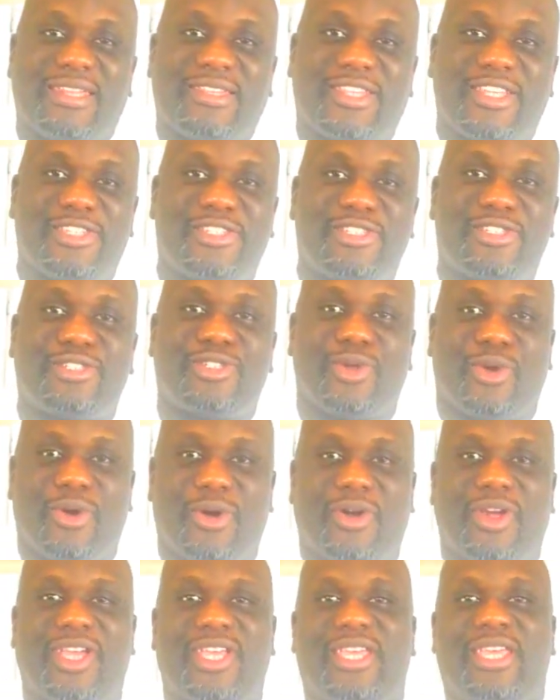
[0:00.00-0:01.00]
This
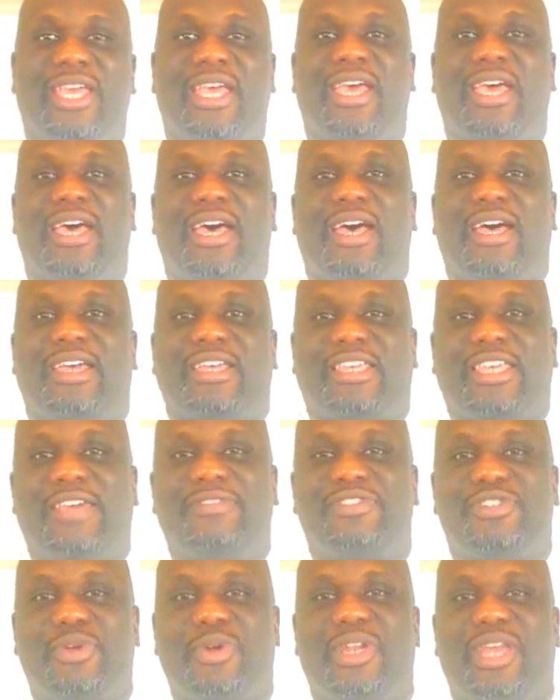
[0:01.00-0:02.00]
story
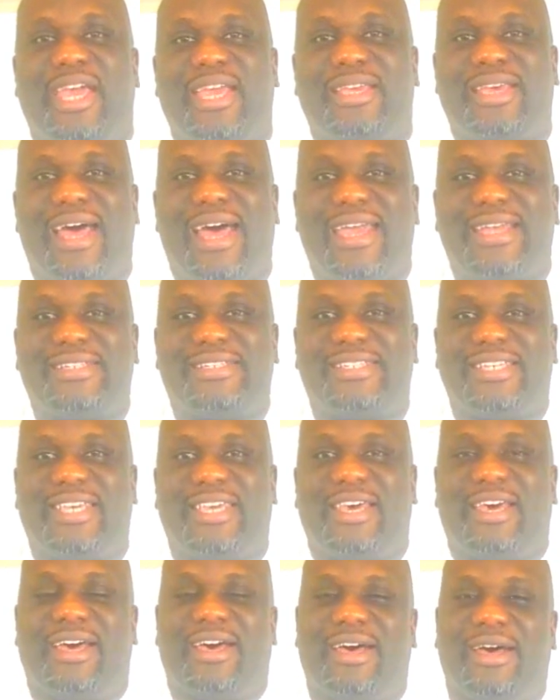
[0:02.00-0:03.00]
gives you an
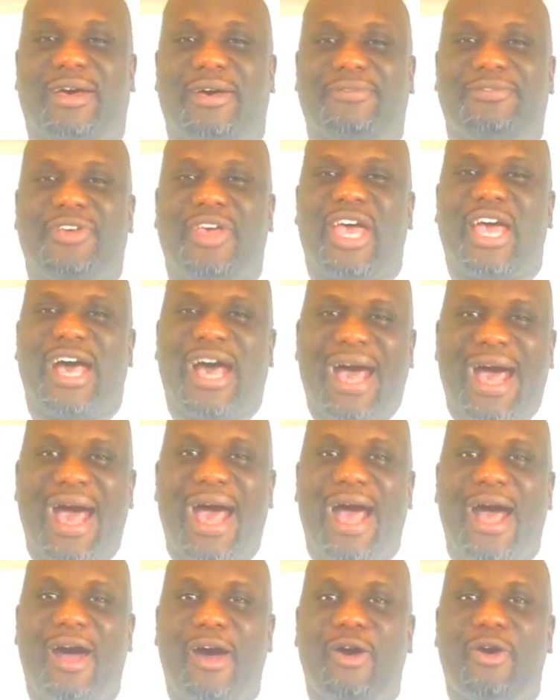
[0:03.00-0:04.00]
idea of
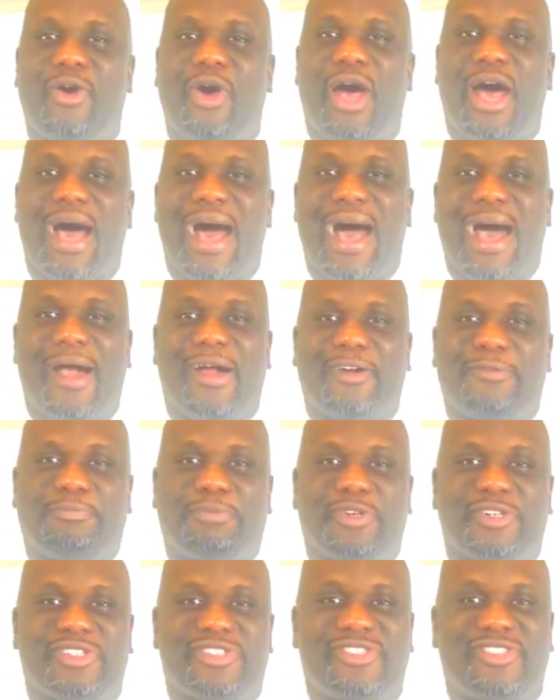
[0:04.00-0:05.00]
how our
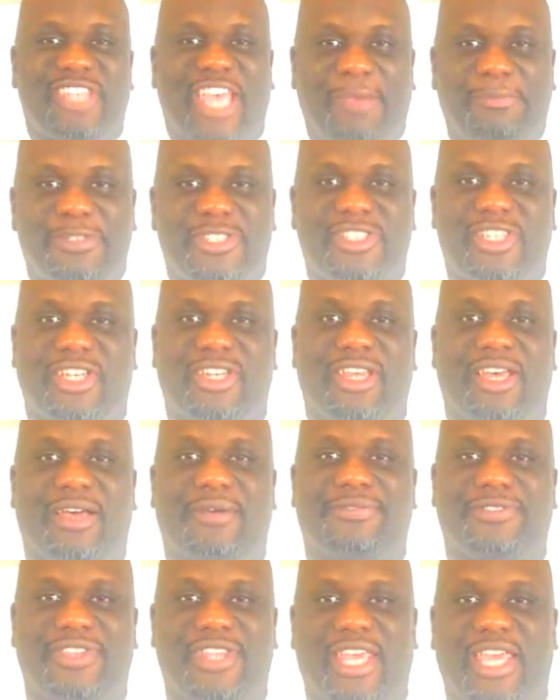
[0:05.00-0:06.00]
perception
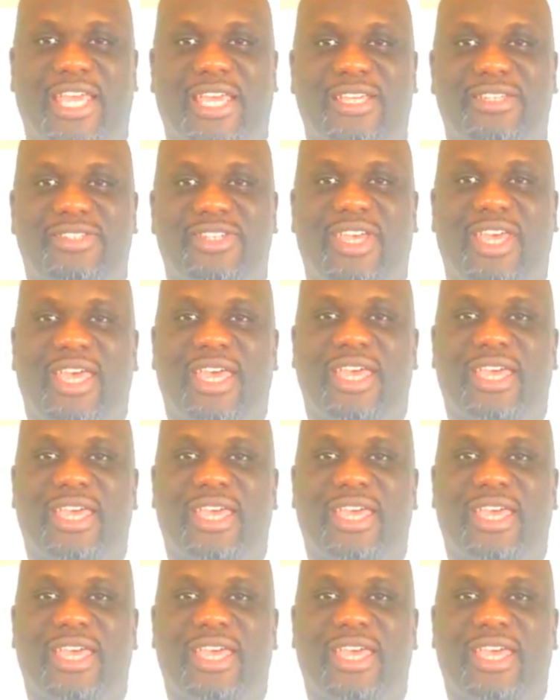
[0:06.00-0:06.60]
of things